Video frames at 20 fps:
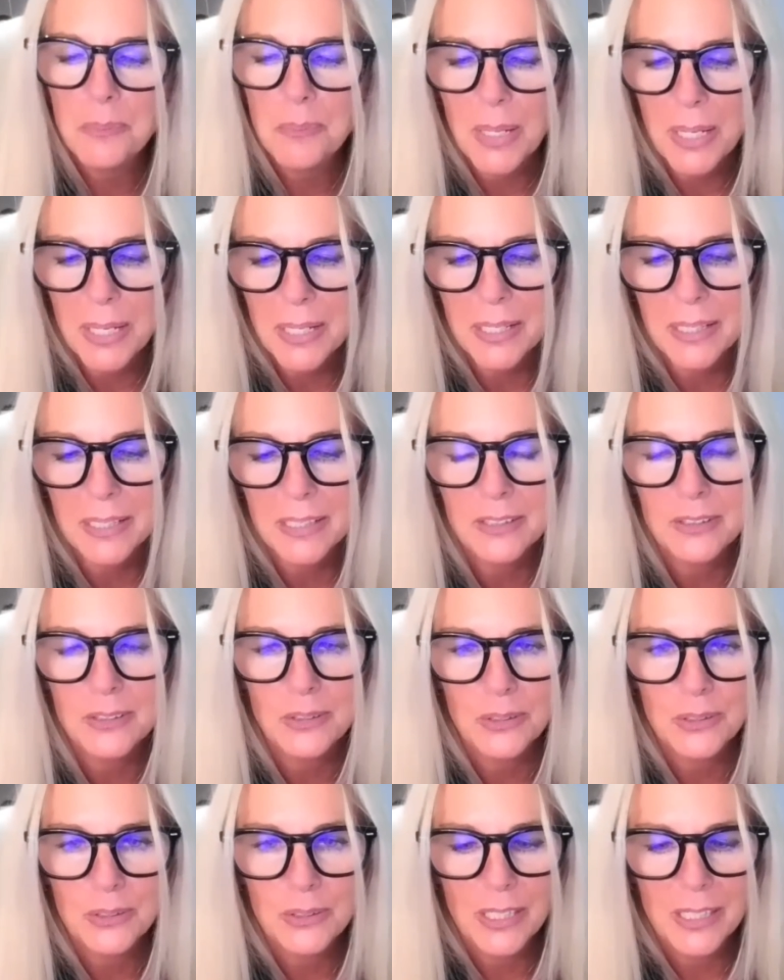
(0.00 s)
may
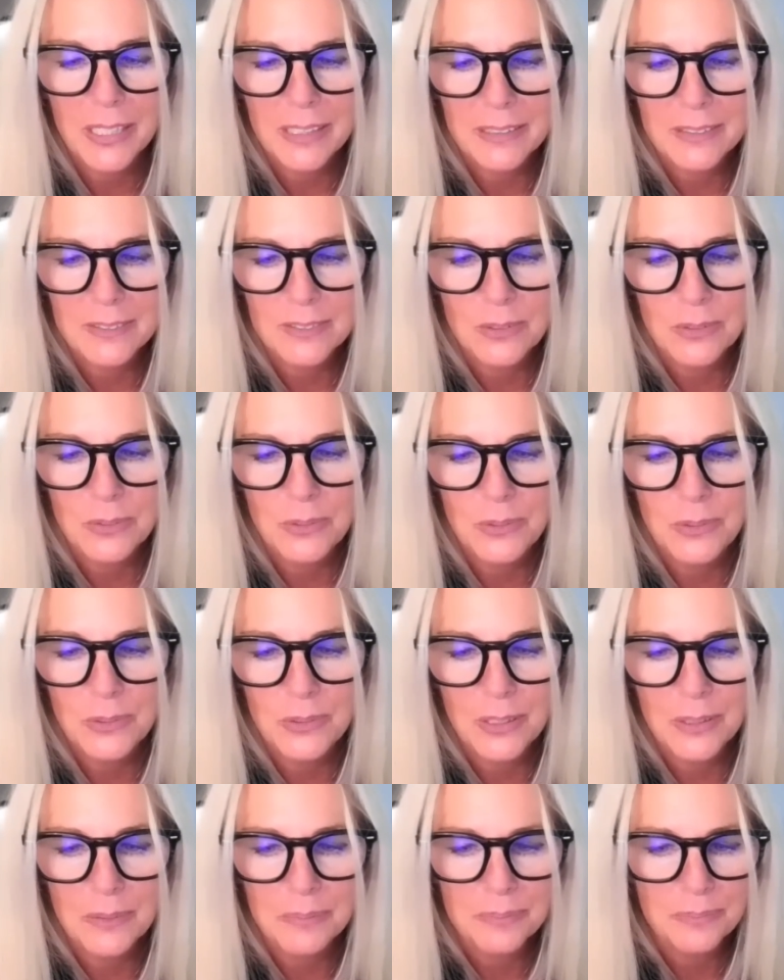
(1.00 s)
look like. So hold on.